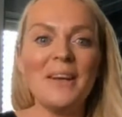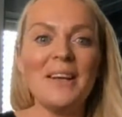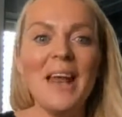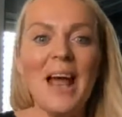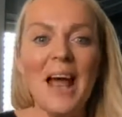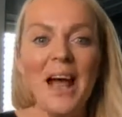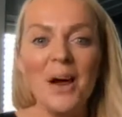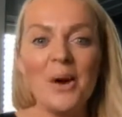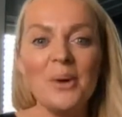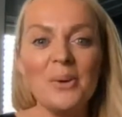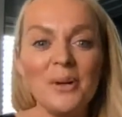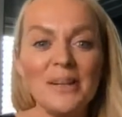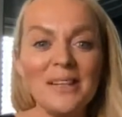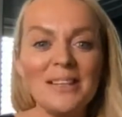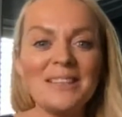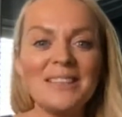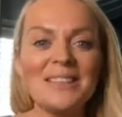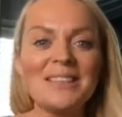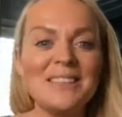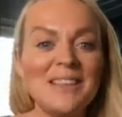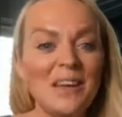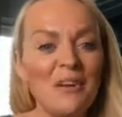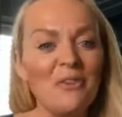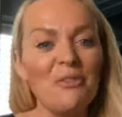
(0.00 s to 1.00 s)
But
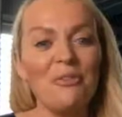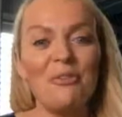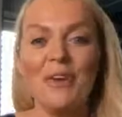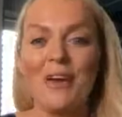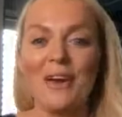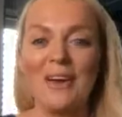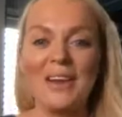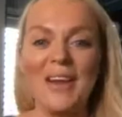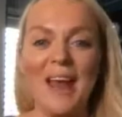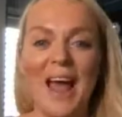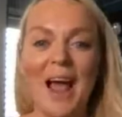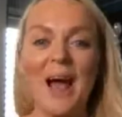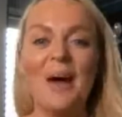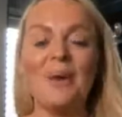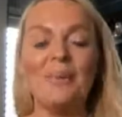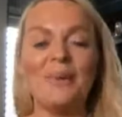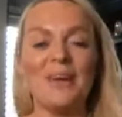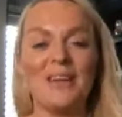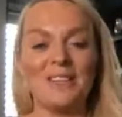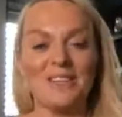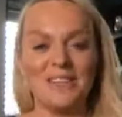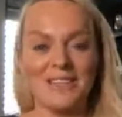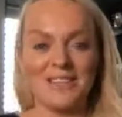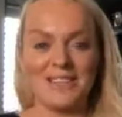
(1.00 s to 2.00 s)
now it's different.
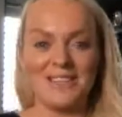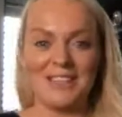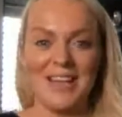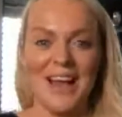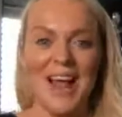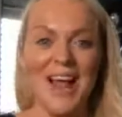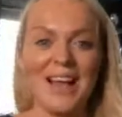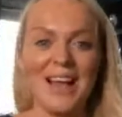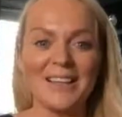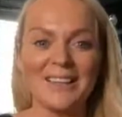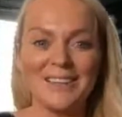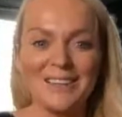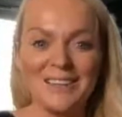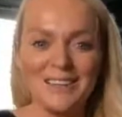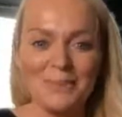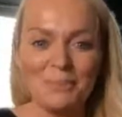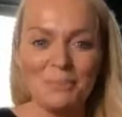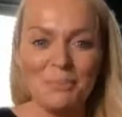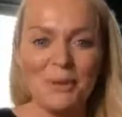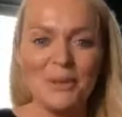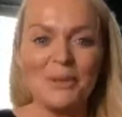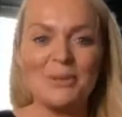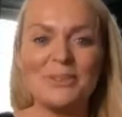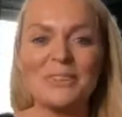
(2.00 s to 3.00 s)
Now we
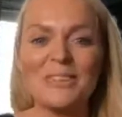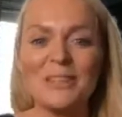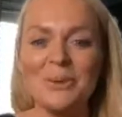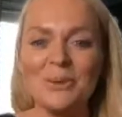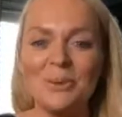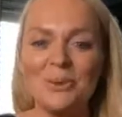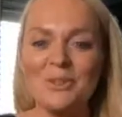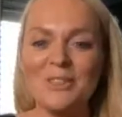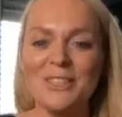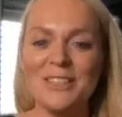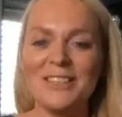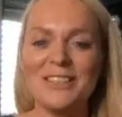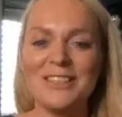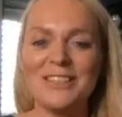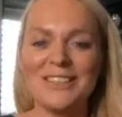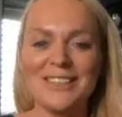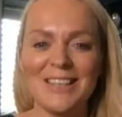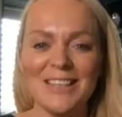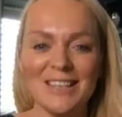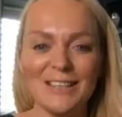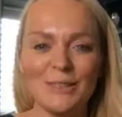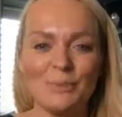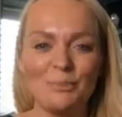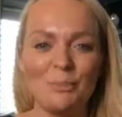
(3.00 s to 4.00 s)
understand building
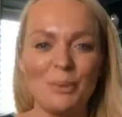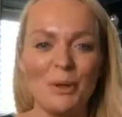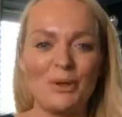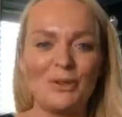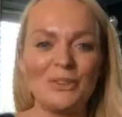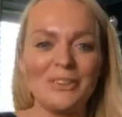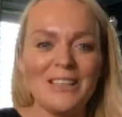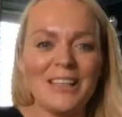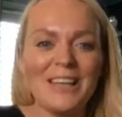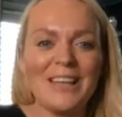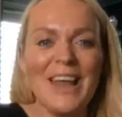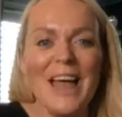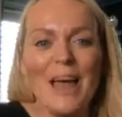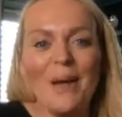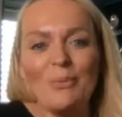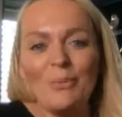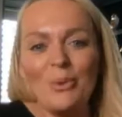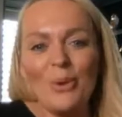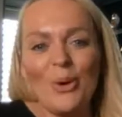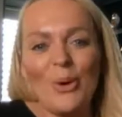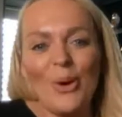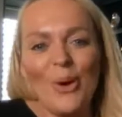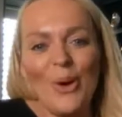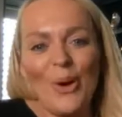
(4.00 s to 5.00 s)
audiences, building a
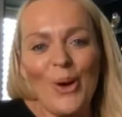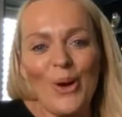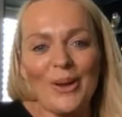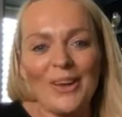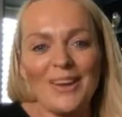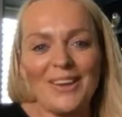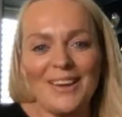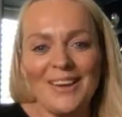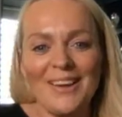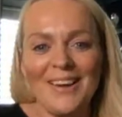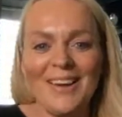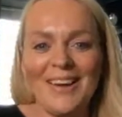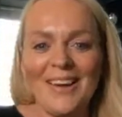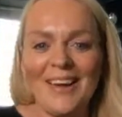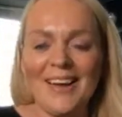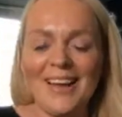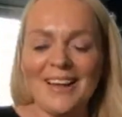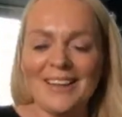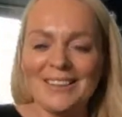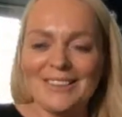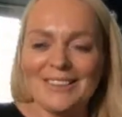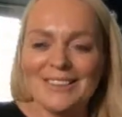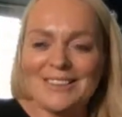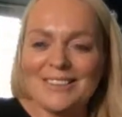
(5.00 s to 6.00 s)
network,
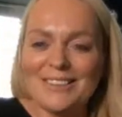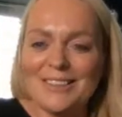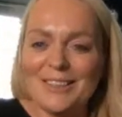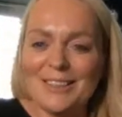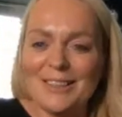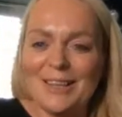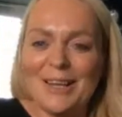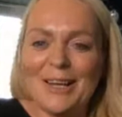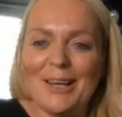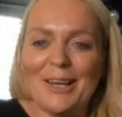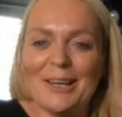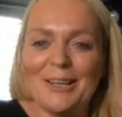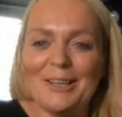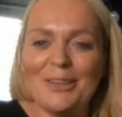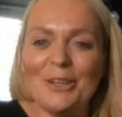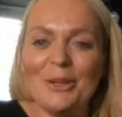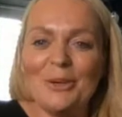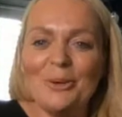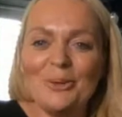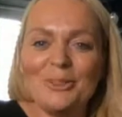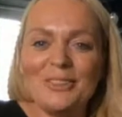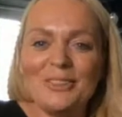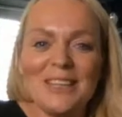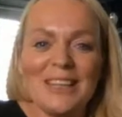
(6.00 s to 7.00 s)
and
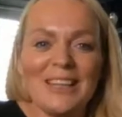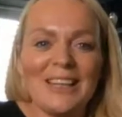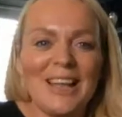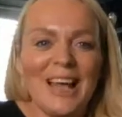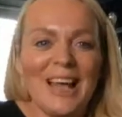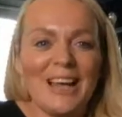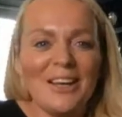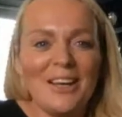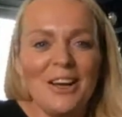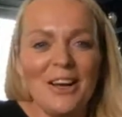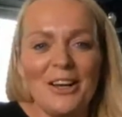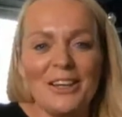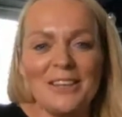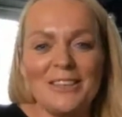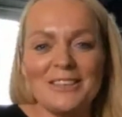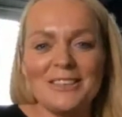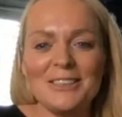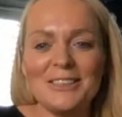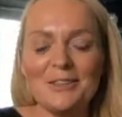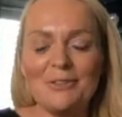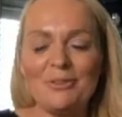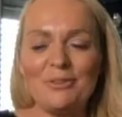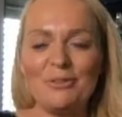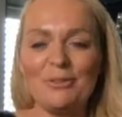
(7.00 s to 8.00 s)
using that kind
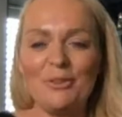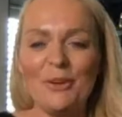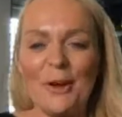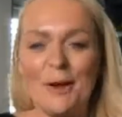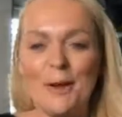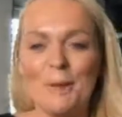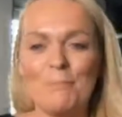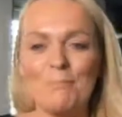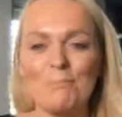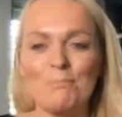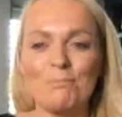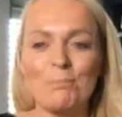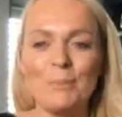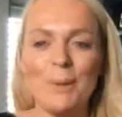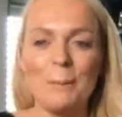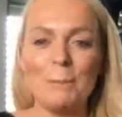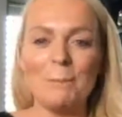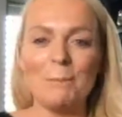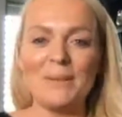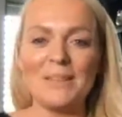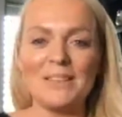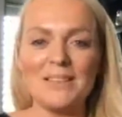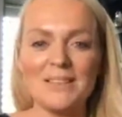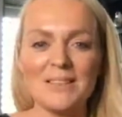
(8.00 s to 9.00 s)
of
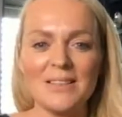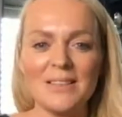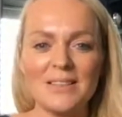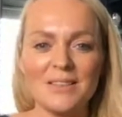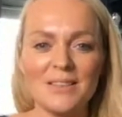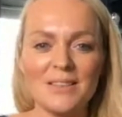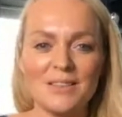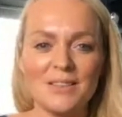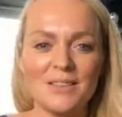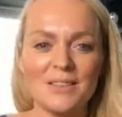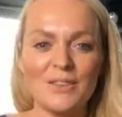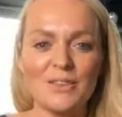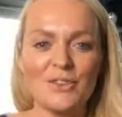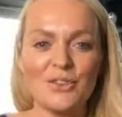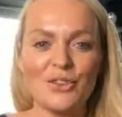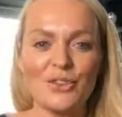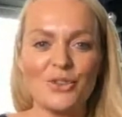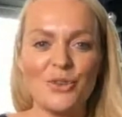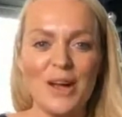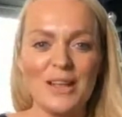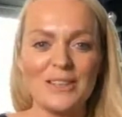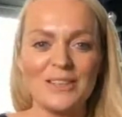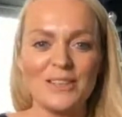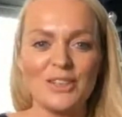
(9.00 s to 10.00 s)
business
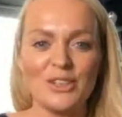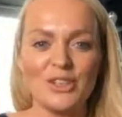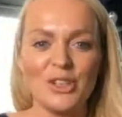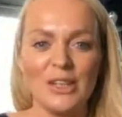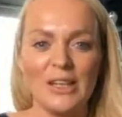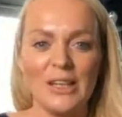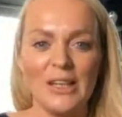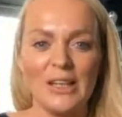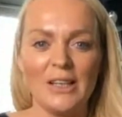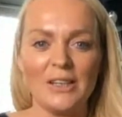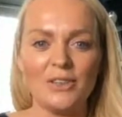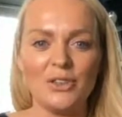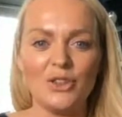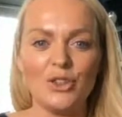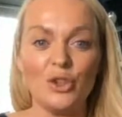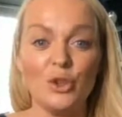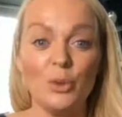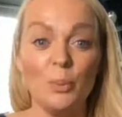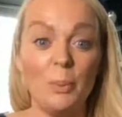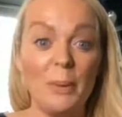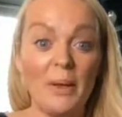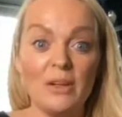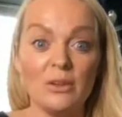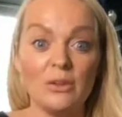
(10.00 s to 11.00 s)
strategy to
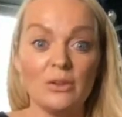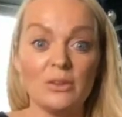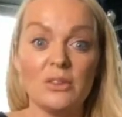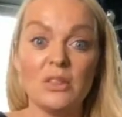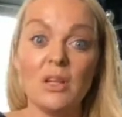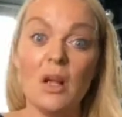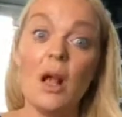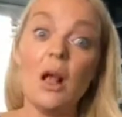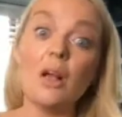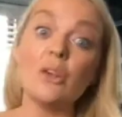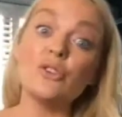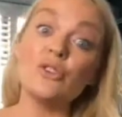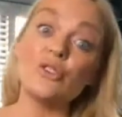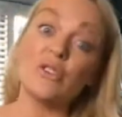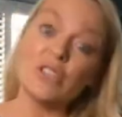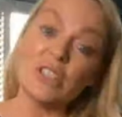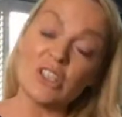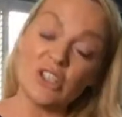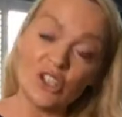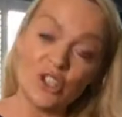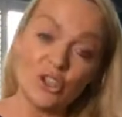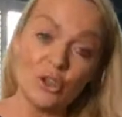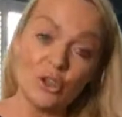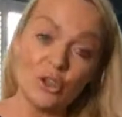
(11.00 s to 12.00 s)
build
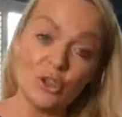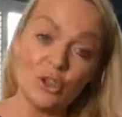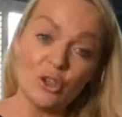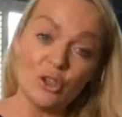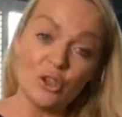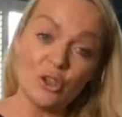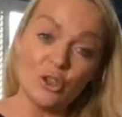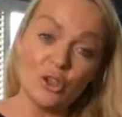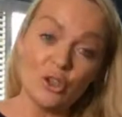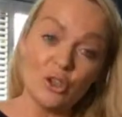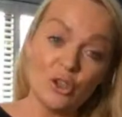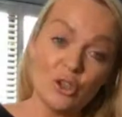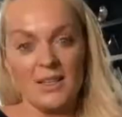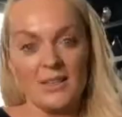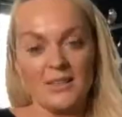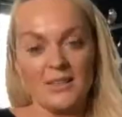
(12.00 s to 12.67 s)
traditional businesses